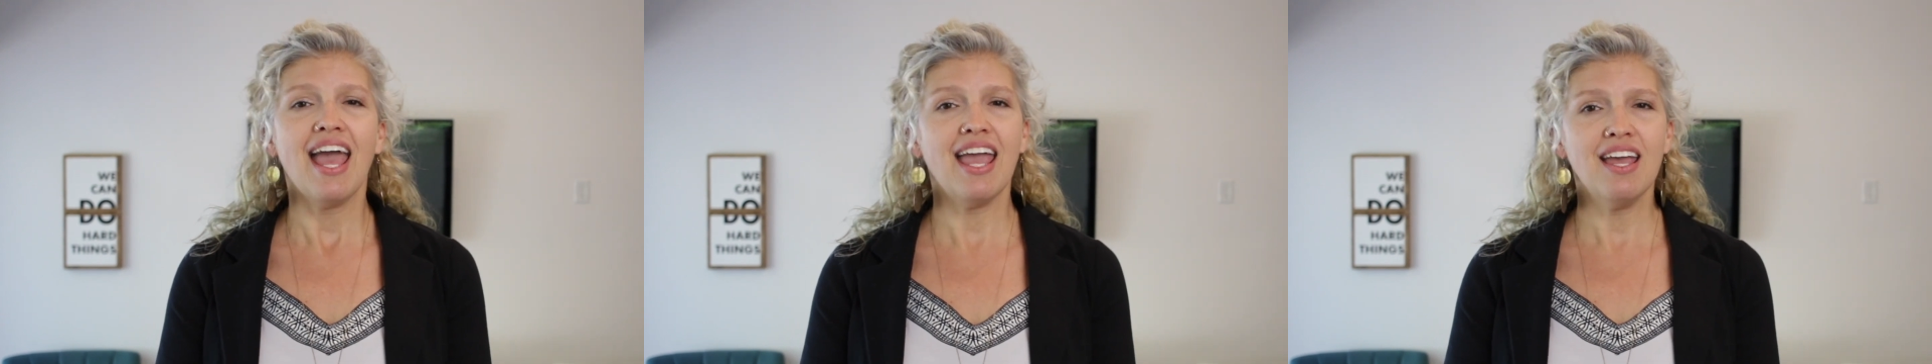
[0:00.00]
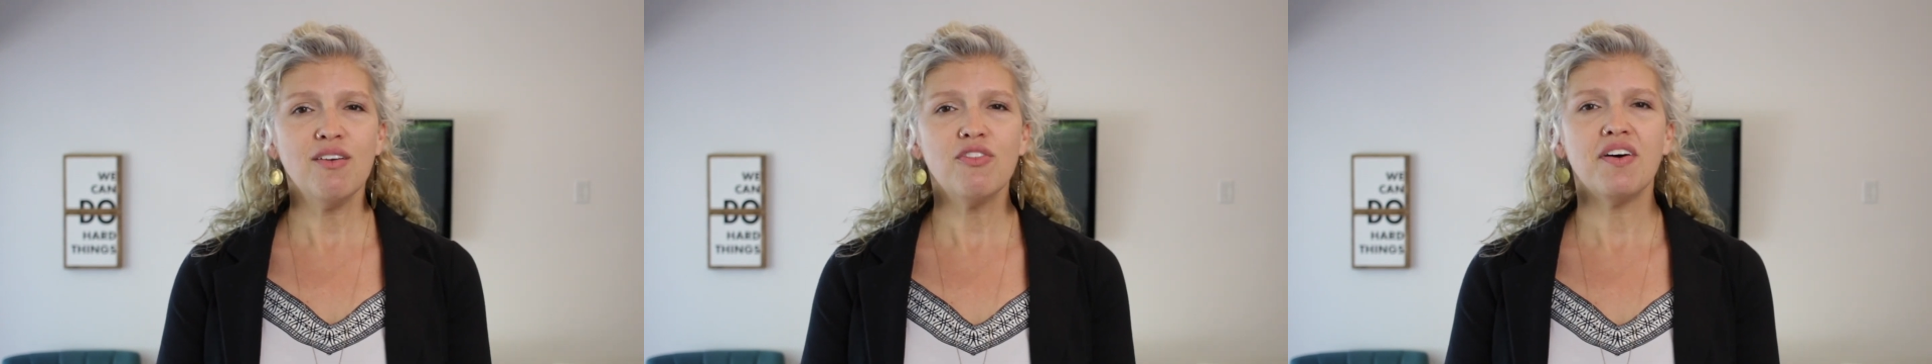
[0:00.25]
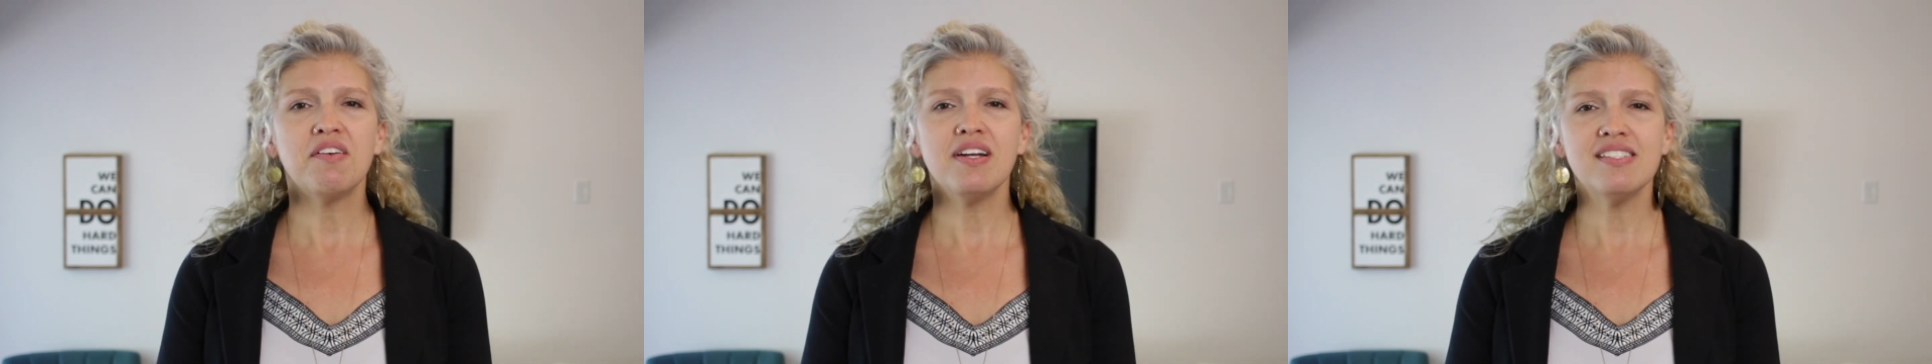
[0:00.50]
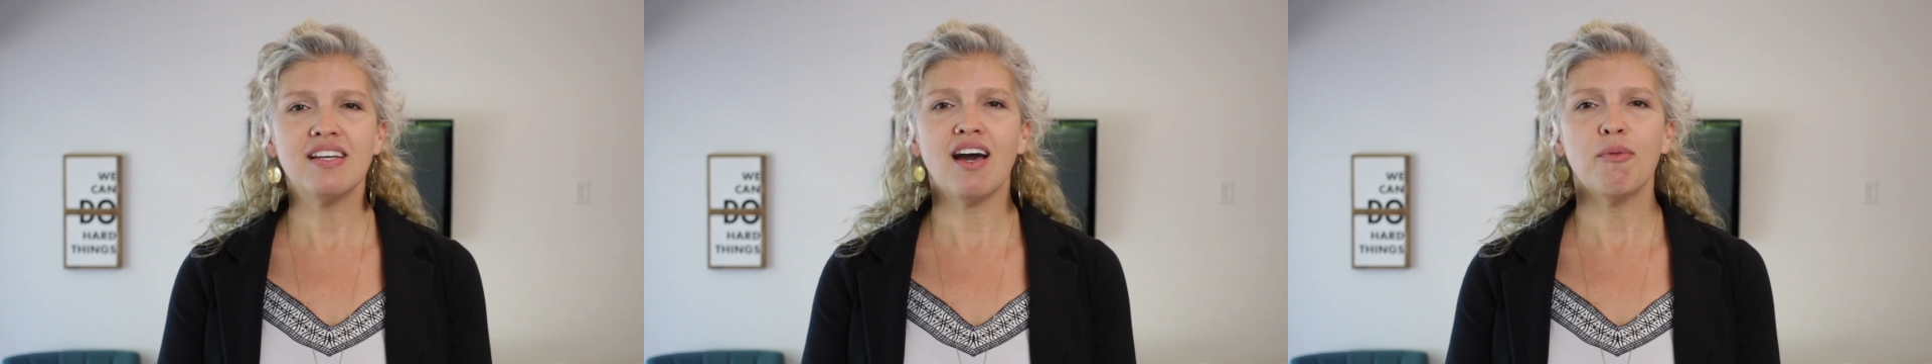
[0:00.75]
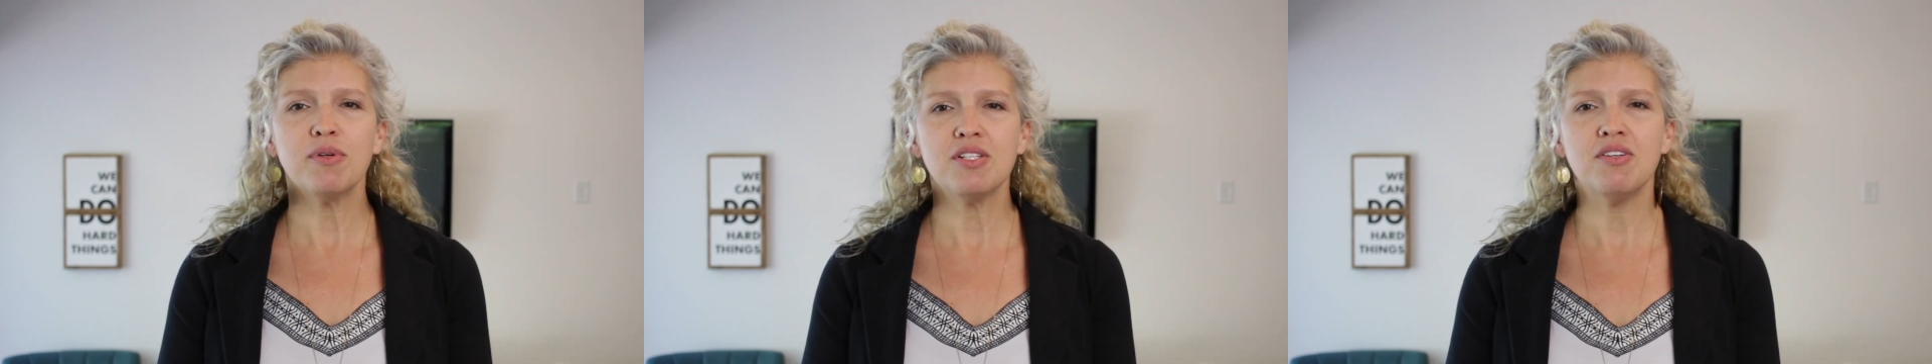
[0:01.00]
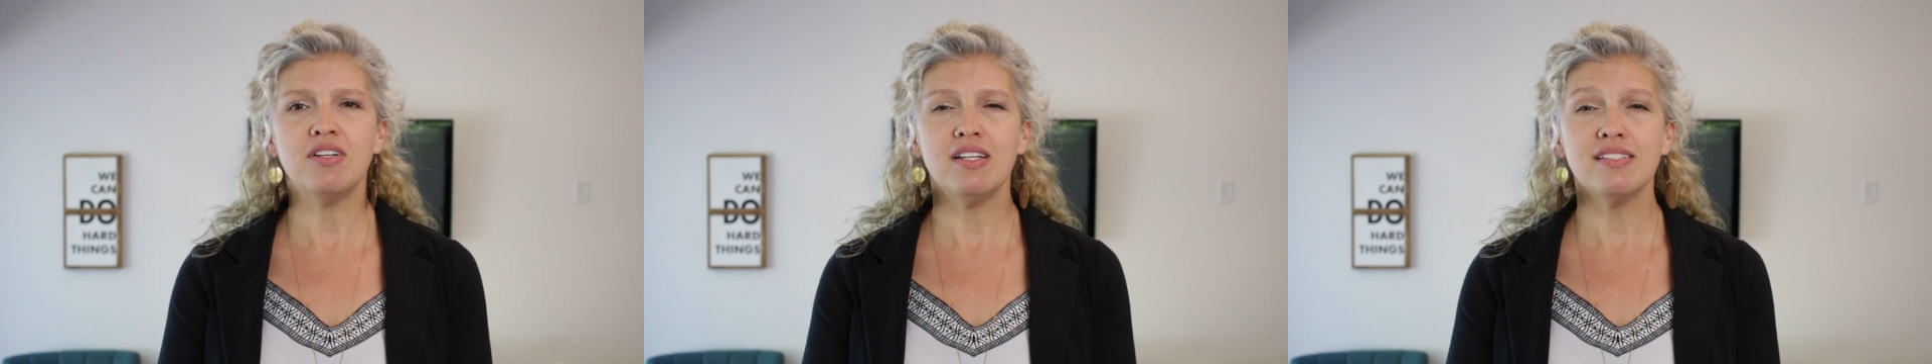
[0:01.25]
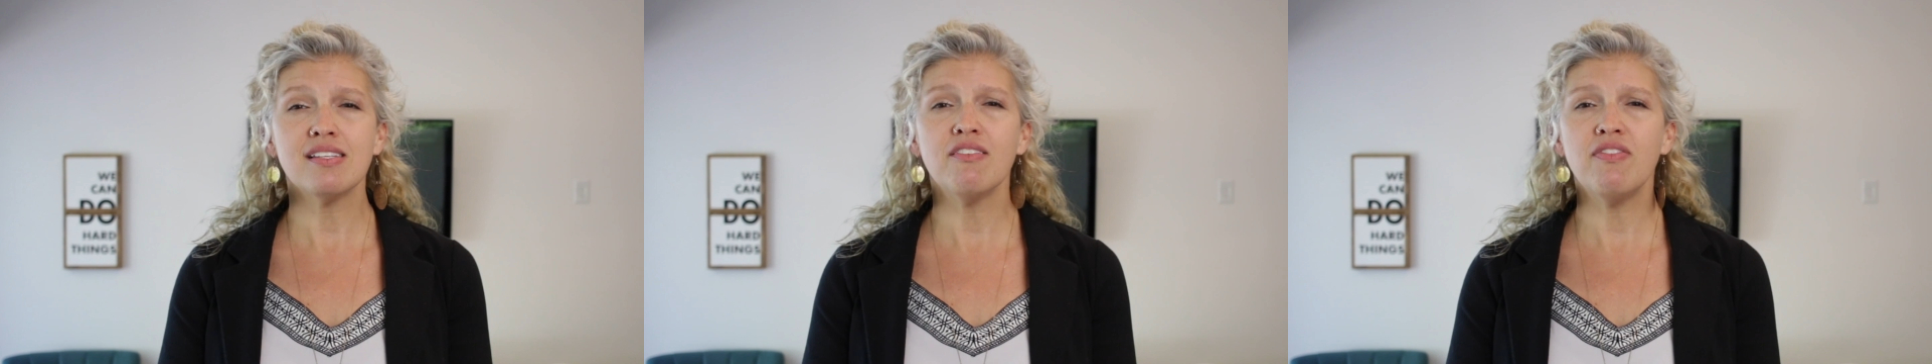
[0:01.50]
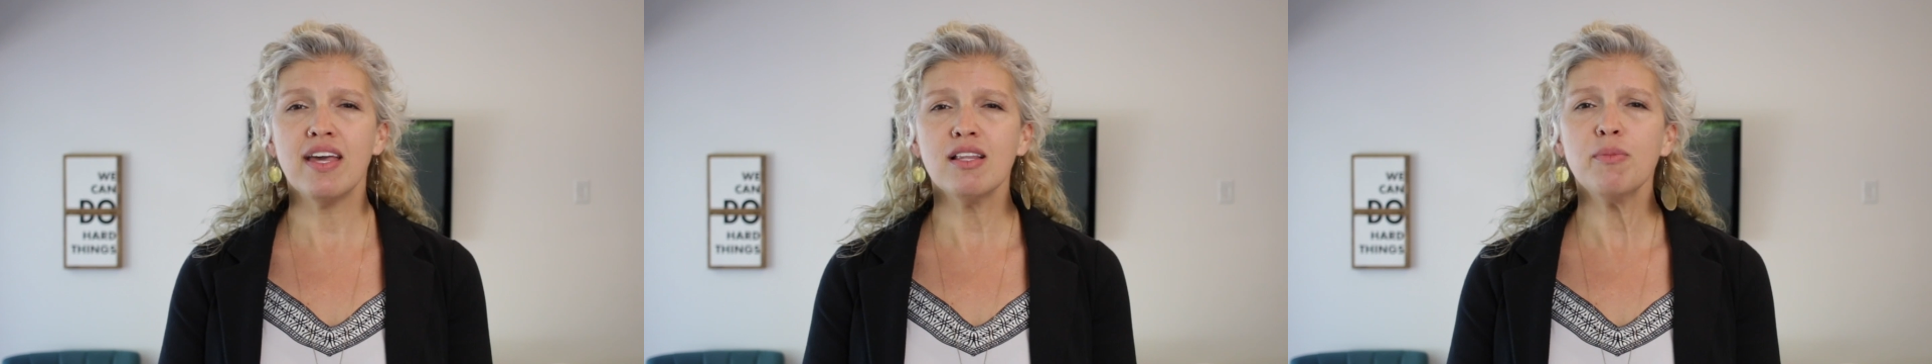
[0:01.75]
and fundraising opportunities
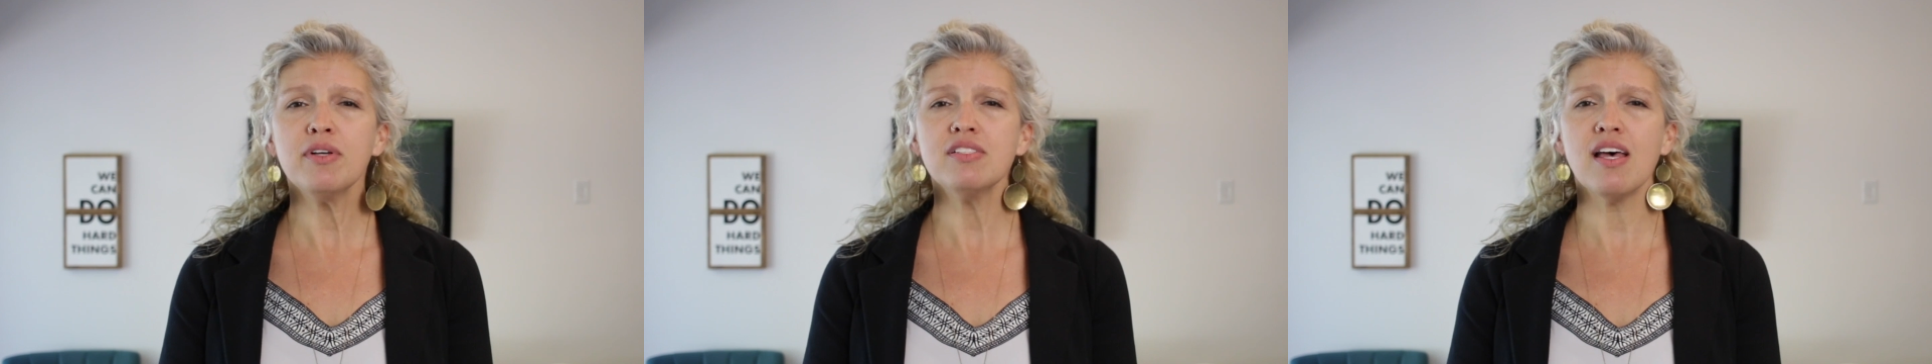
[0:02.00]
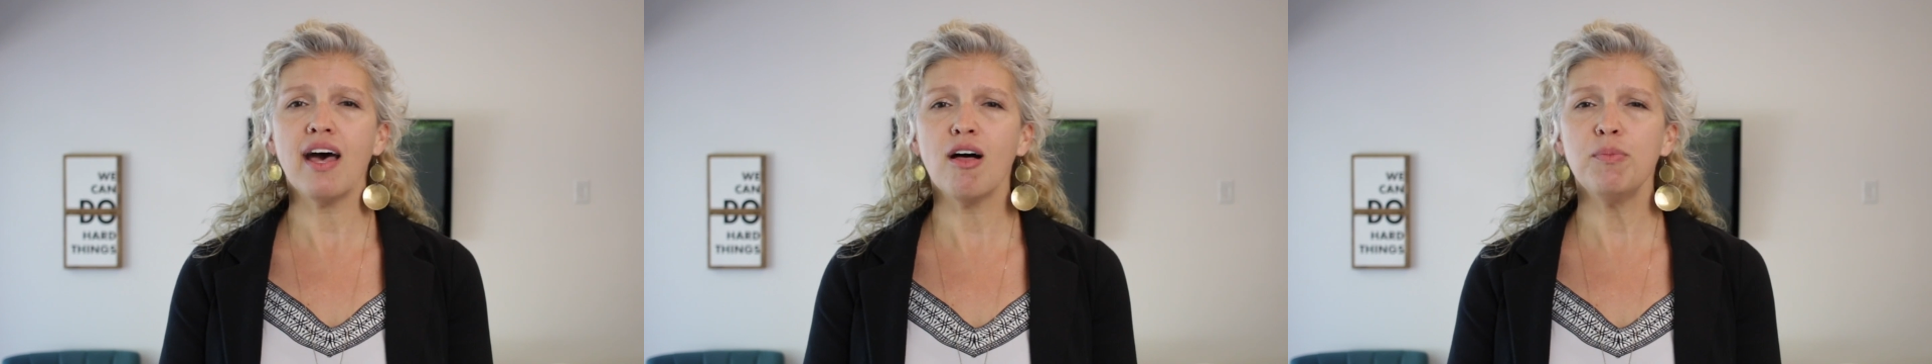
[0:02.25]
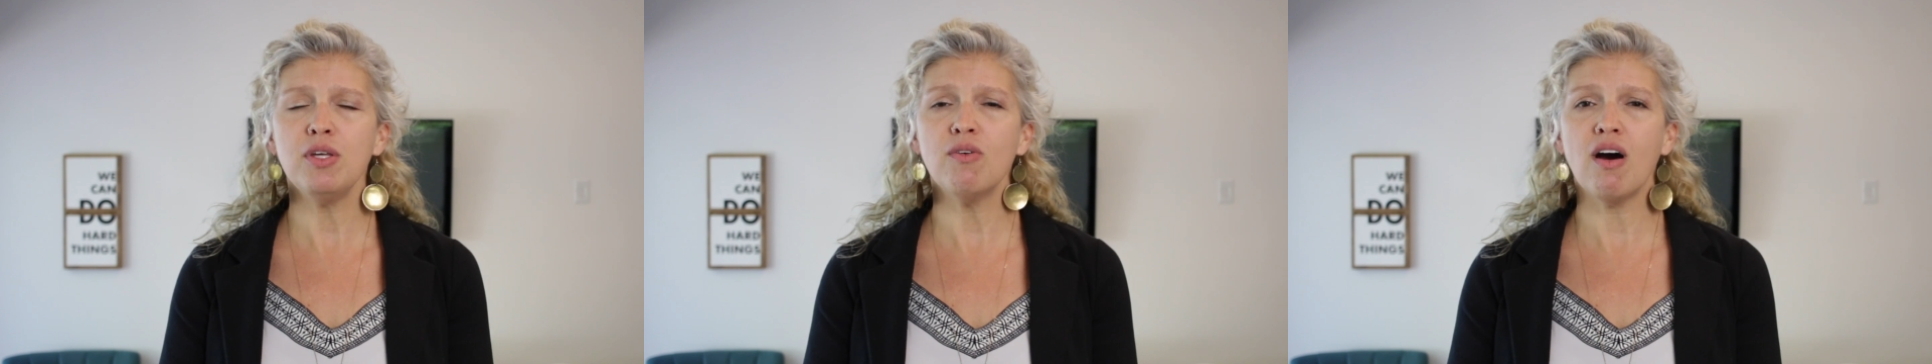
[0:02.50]
available to help you